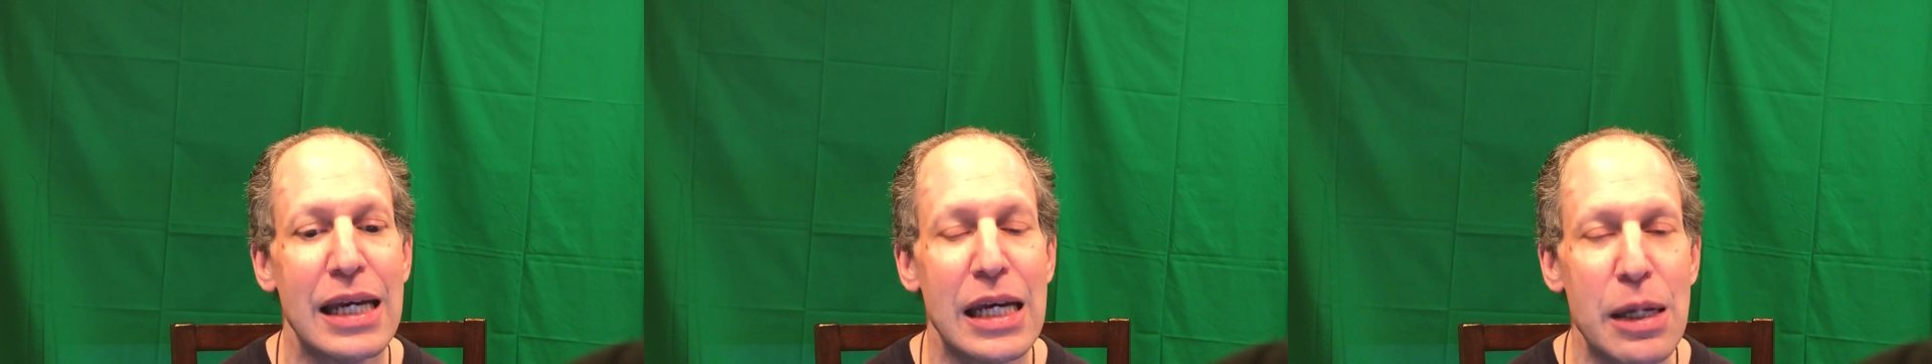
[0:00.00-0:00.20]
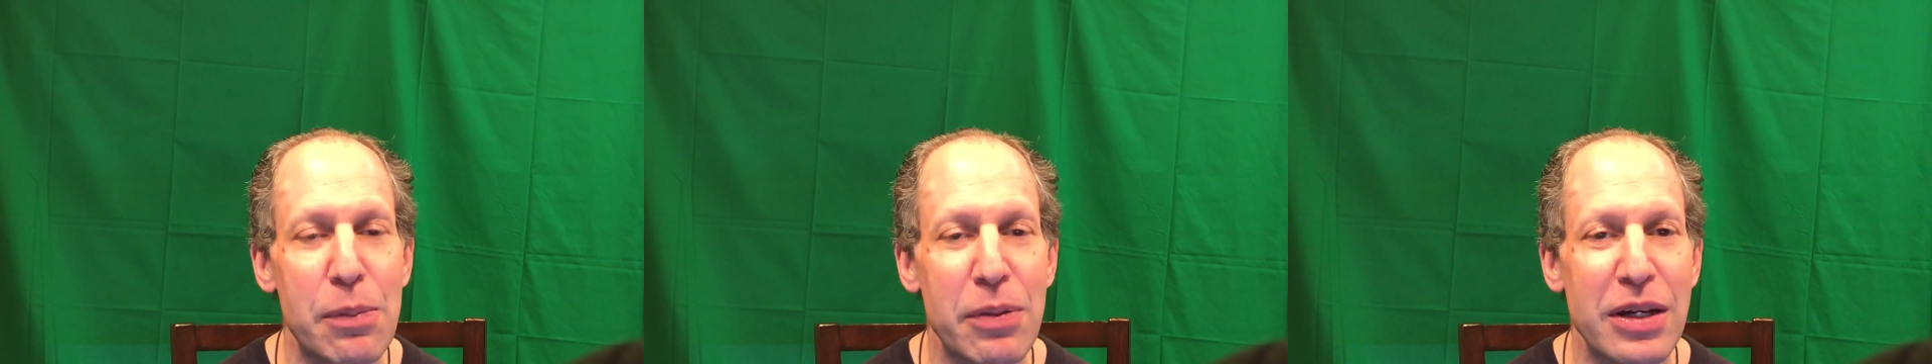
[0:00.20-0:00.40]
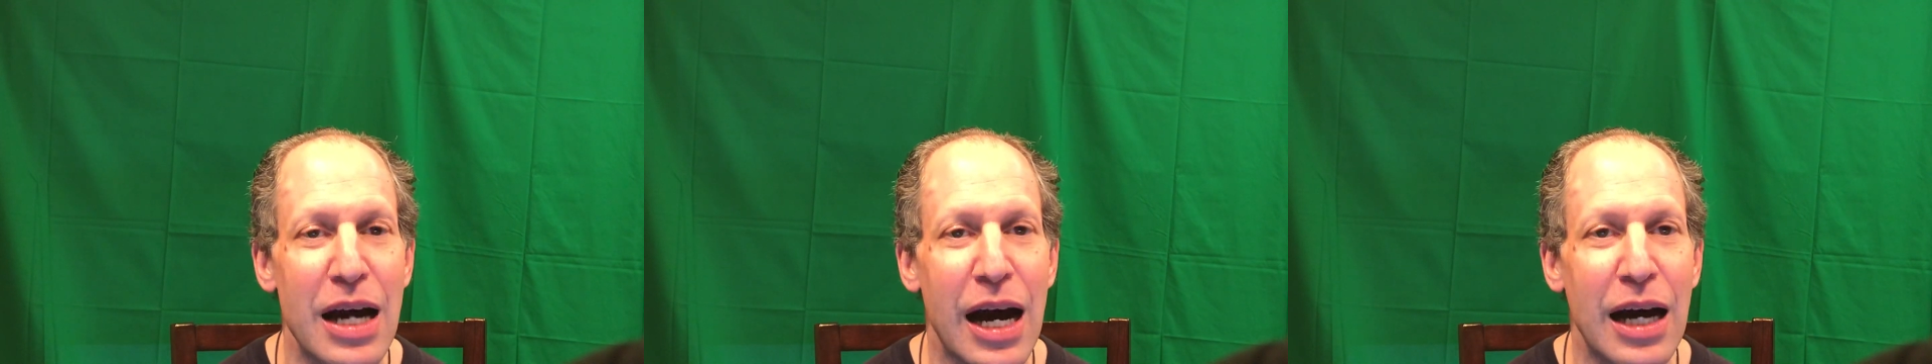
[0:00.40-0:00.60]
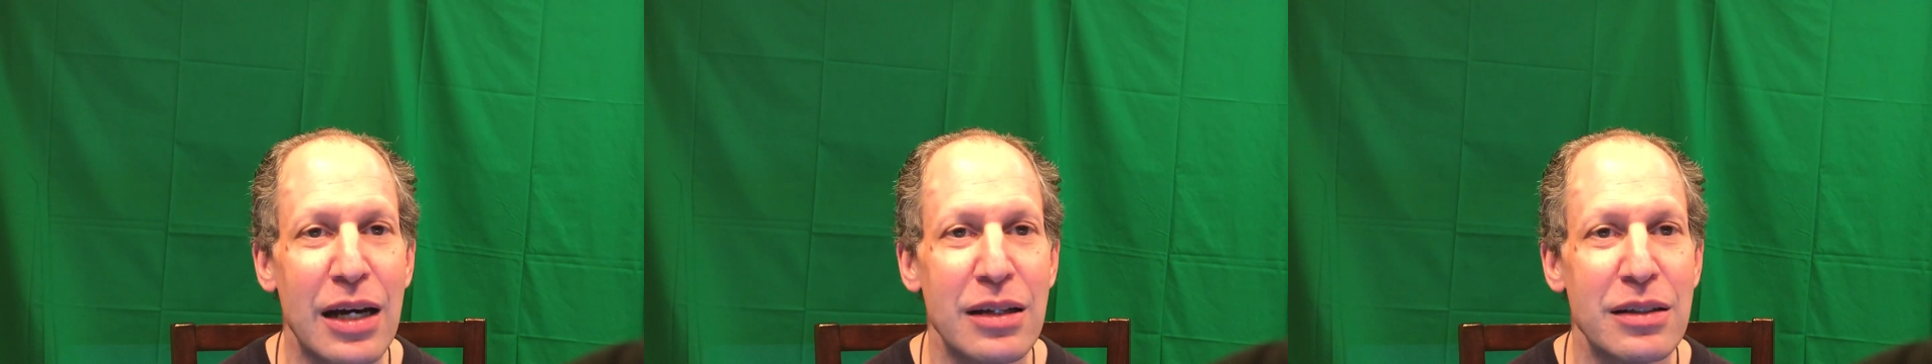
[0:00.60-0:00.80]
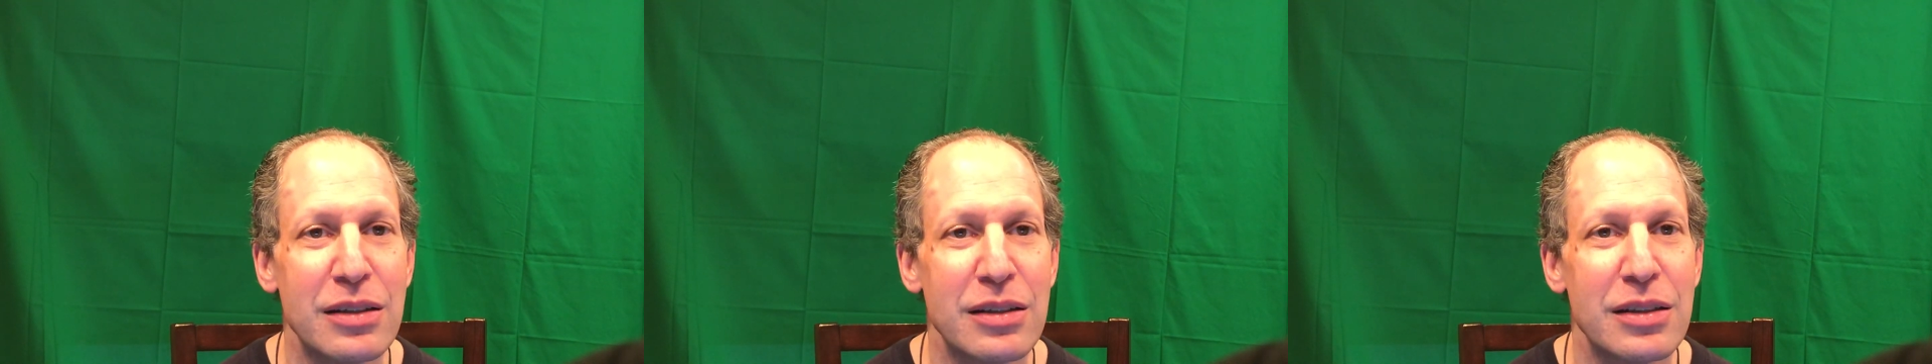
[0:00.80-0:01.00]

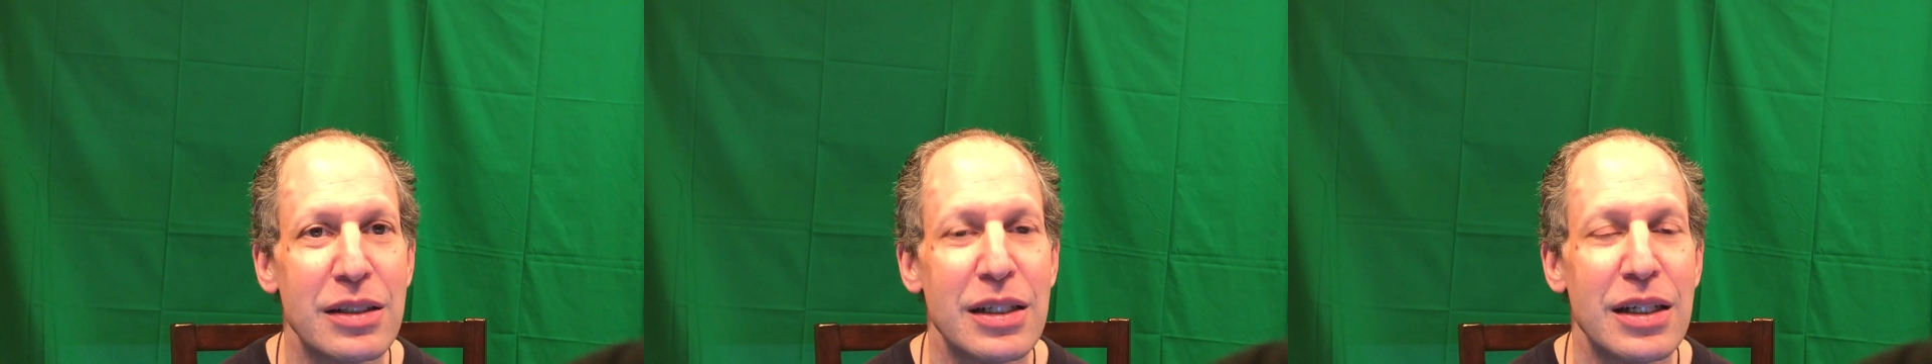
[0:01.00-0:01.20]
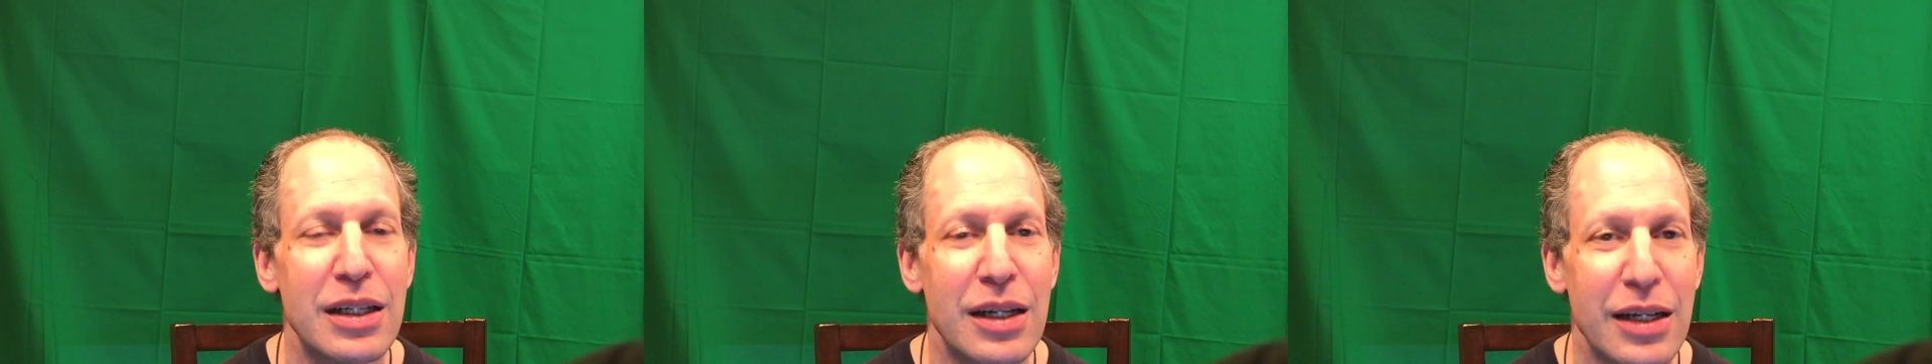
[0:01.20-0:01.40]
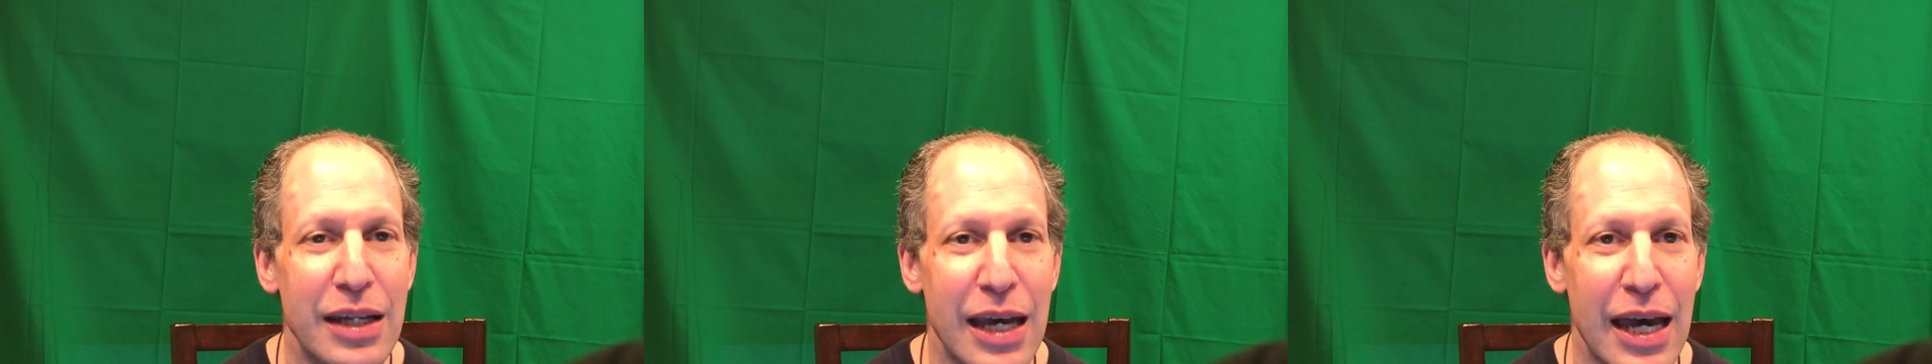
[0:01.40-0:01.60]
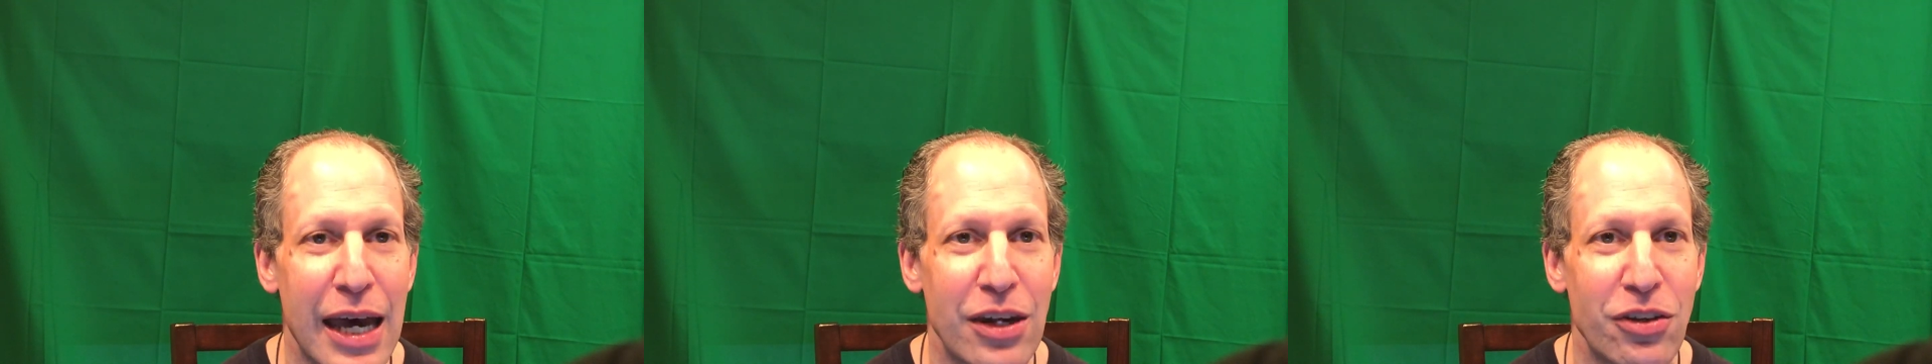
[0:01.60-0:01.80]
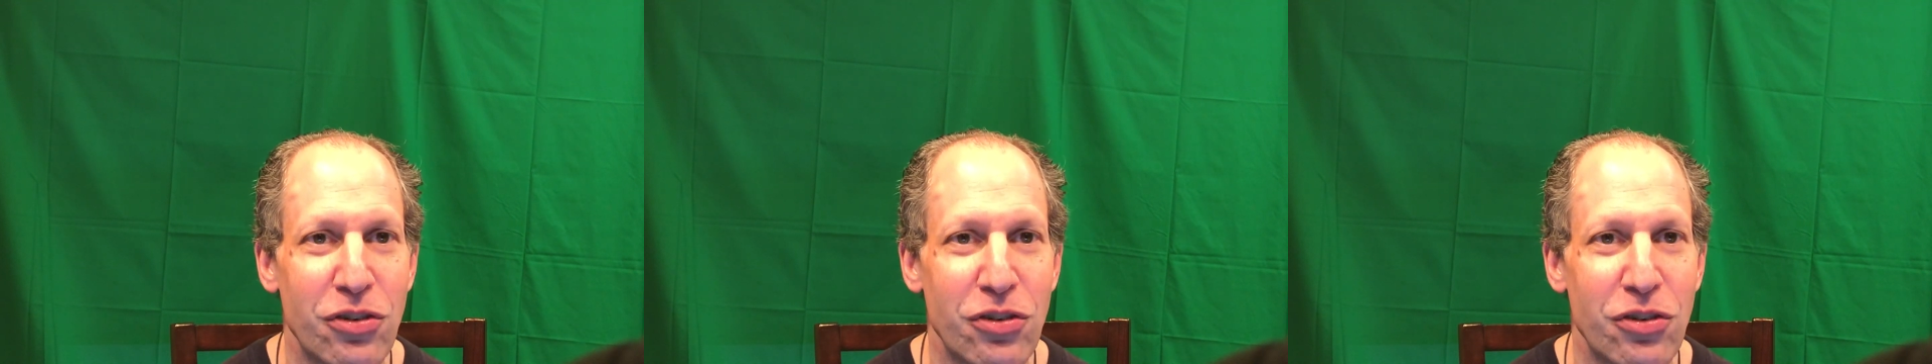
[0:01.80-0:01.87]
EBITDA, again,